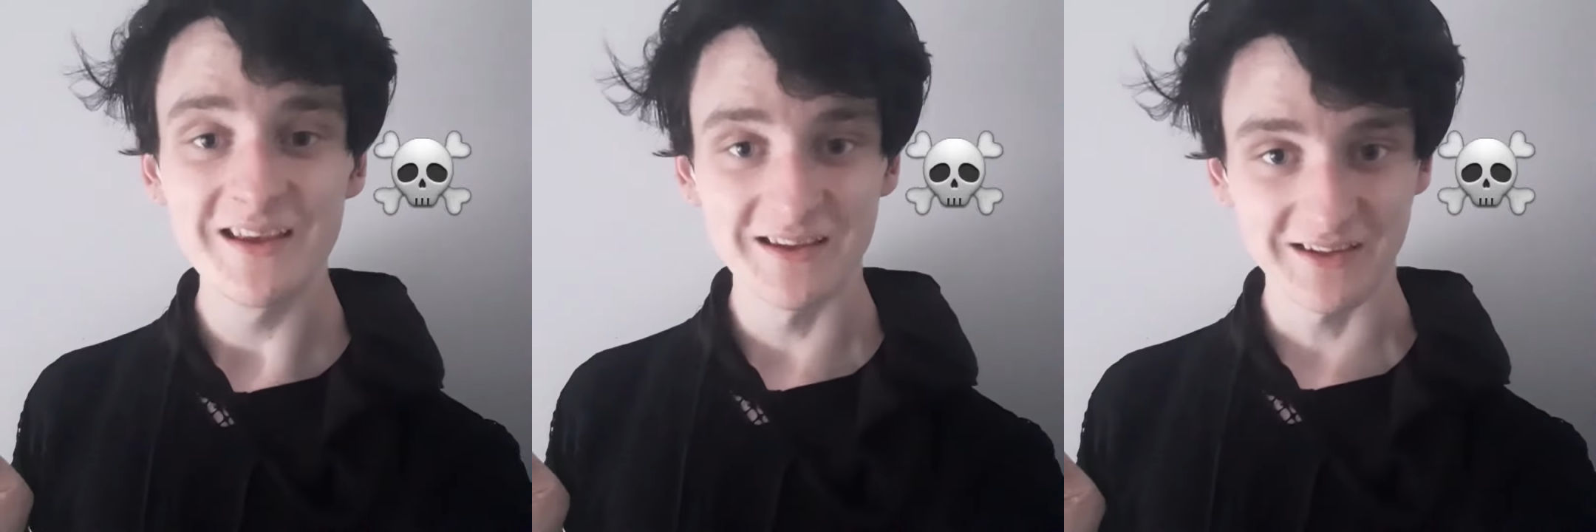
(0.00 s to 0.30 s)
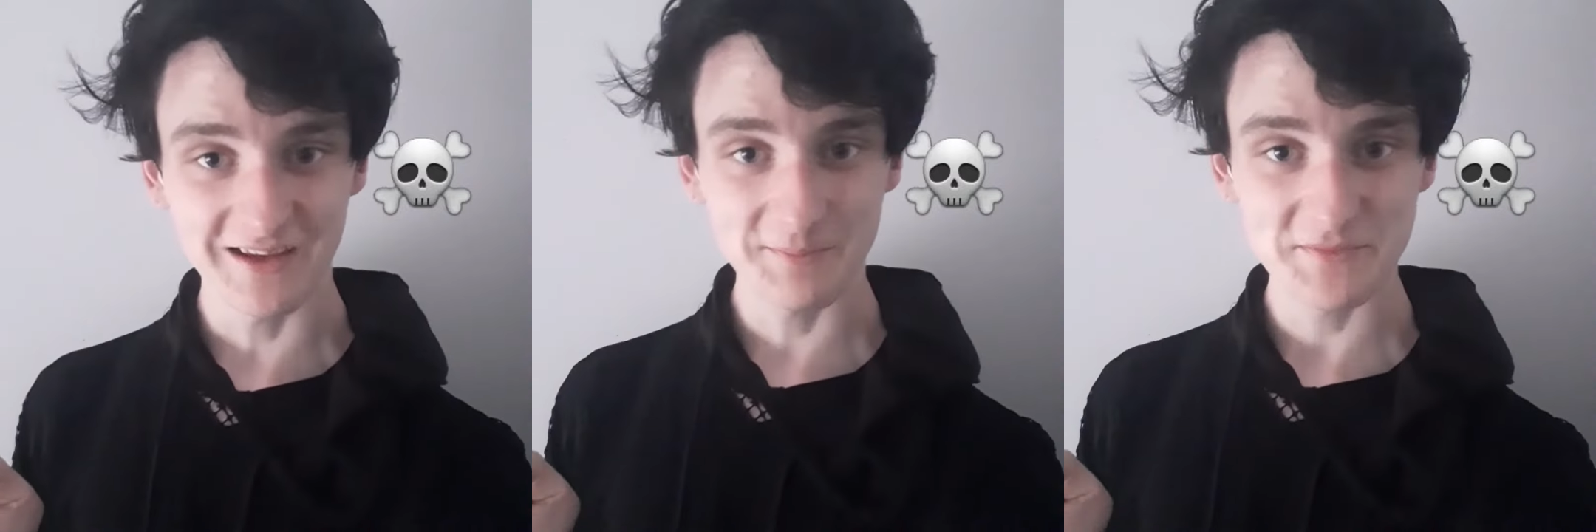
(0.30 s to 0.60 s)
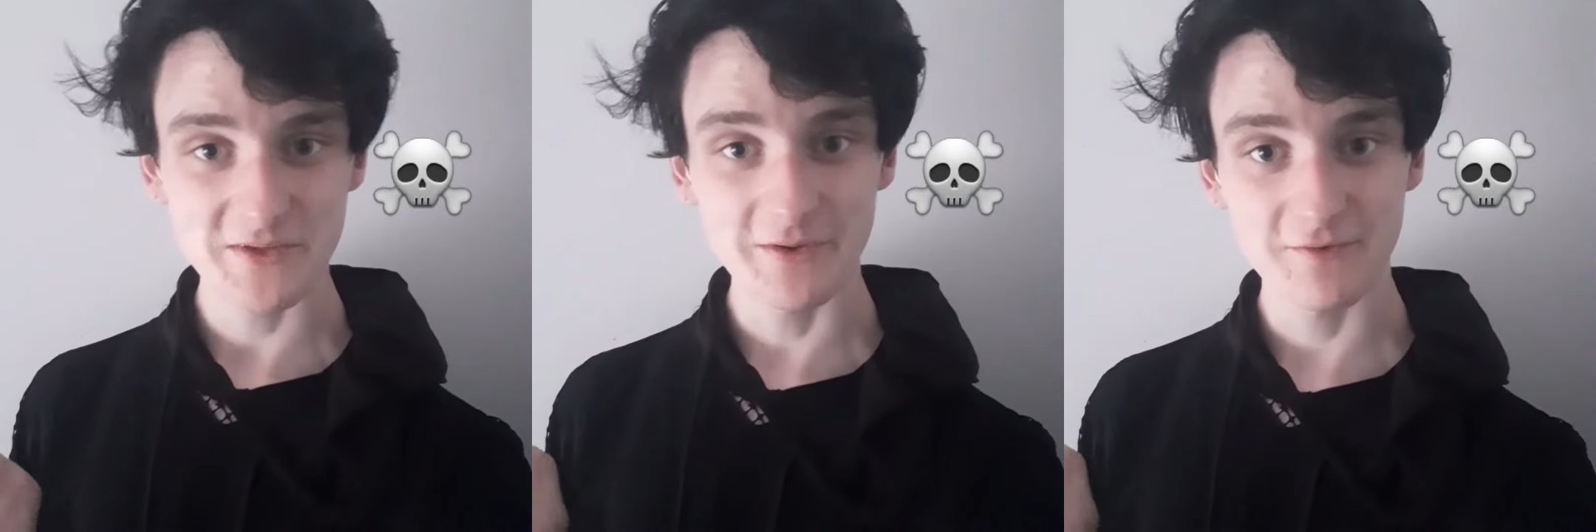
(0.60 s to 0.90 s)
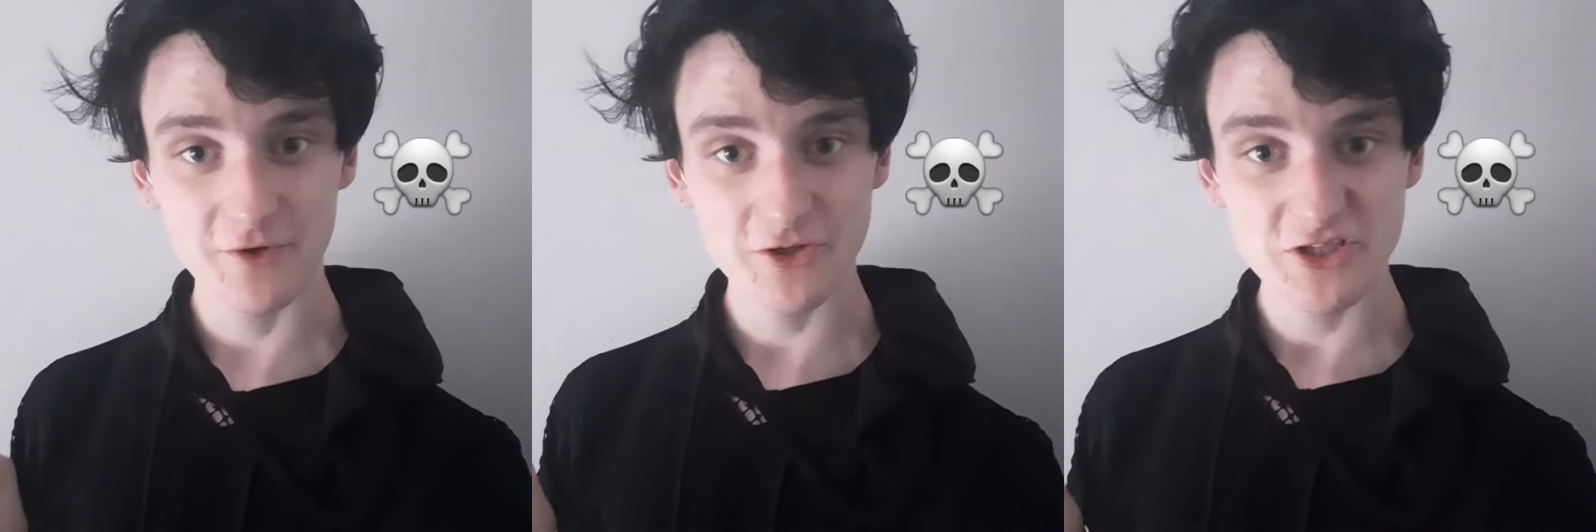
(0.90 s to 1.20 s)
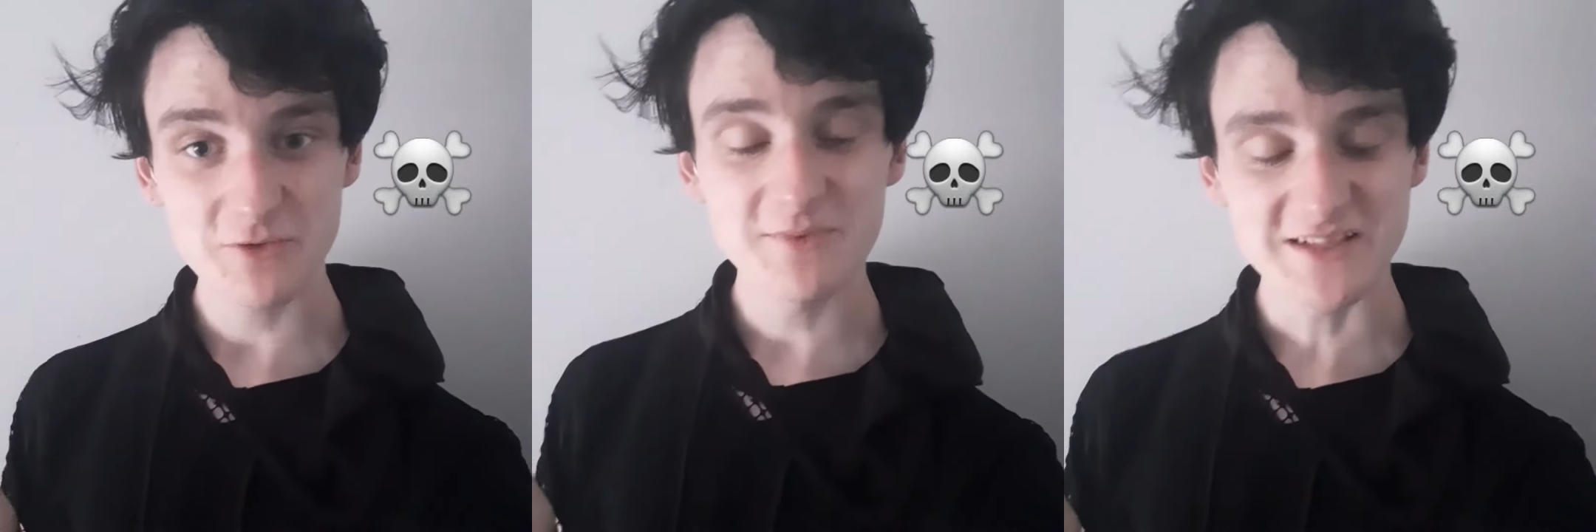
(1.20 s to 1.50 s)
Yeah, so without further ado,
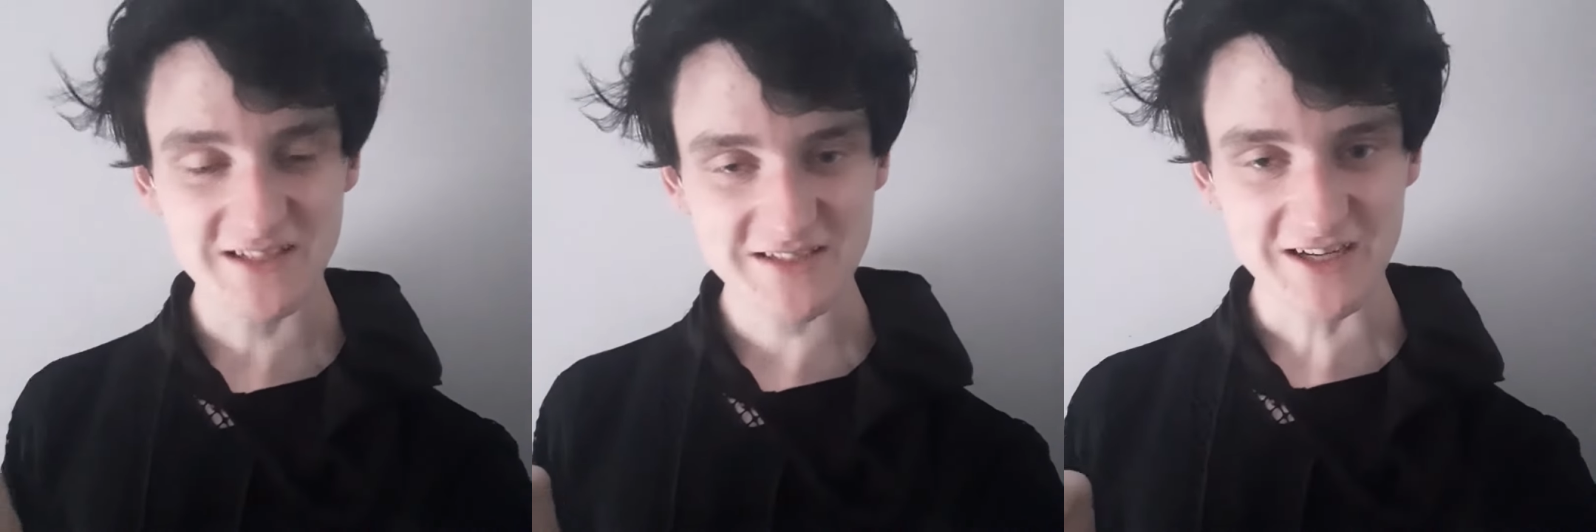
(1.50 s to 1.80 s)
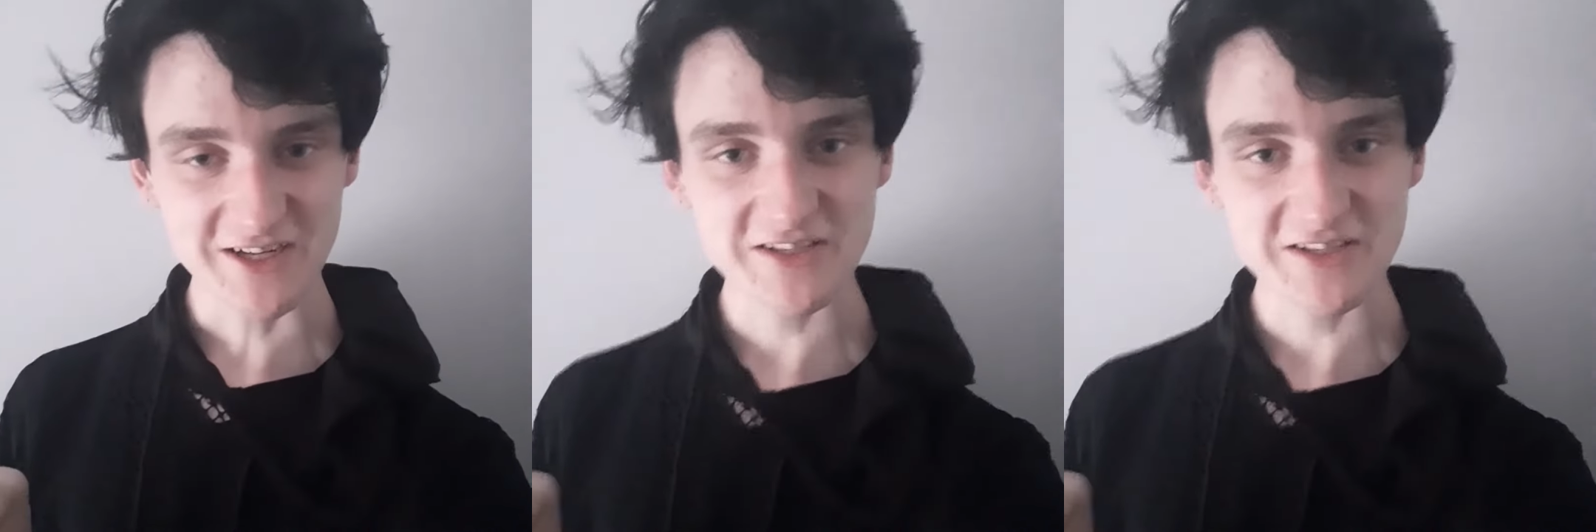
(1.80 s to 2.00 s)
let's get started.